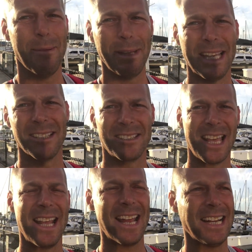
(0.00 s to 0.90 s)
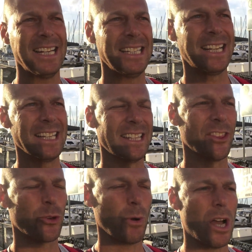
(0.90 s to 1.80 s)
because then I need to get the
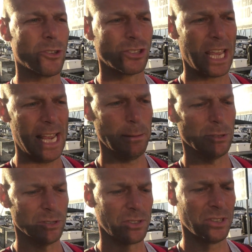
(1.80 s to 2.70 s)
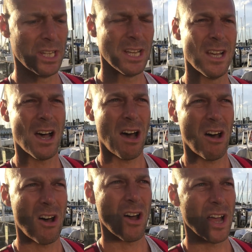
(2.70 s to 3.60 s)
throttle cables
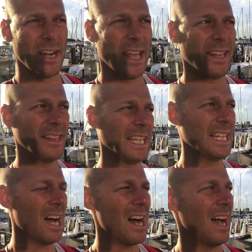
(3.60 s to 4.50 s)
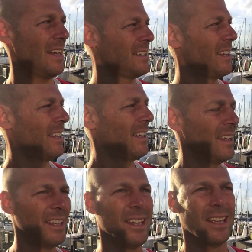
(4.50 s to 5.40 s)
on the yacht
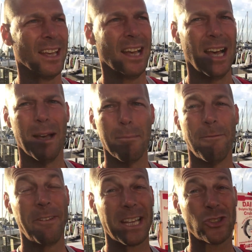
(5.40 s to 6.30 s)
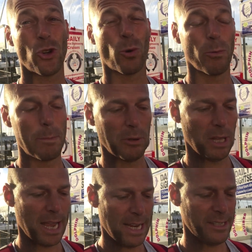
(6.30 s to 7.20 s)
fixed or
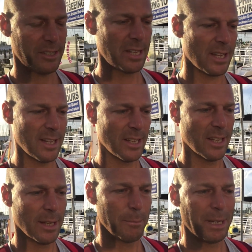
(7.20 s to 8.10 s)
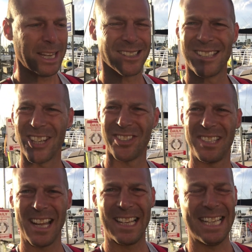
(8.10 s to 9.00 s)
replaced because they're
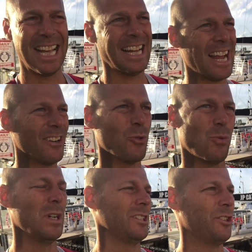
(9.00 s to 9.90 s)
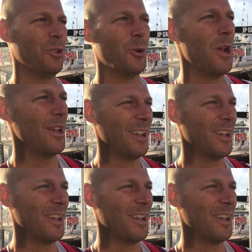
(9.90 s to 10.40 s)
sticky, and I don't want to